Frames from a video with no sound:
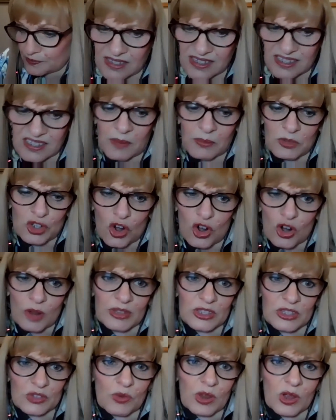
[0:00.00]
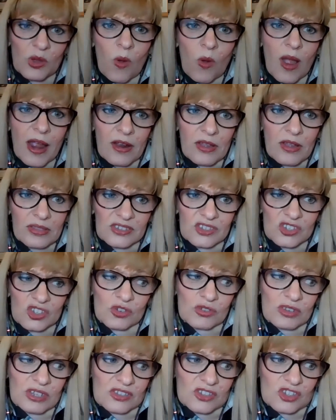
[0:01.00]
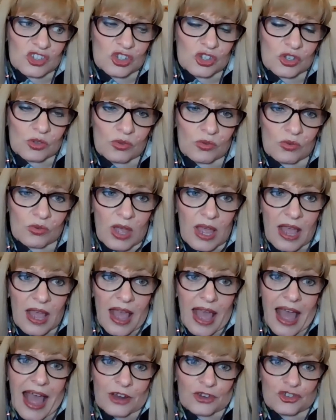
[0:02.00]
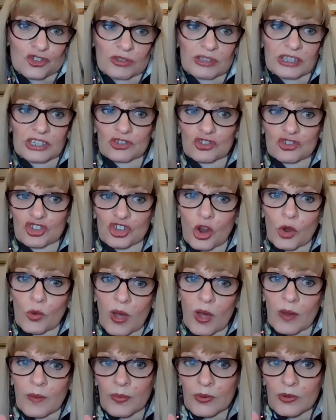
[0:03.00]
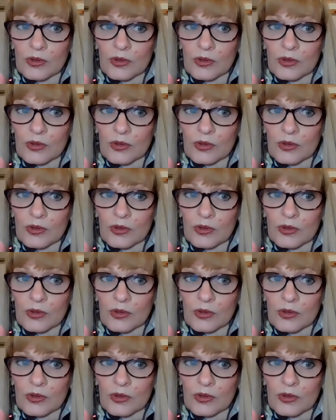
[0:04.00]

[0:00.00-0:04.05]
some tournaments require the students to actually show up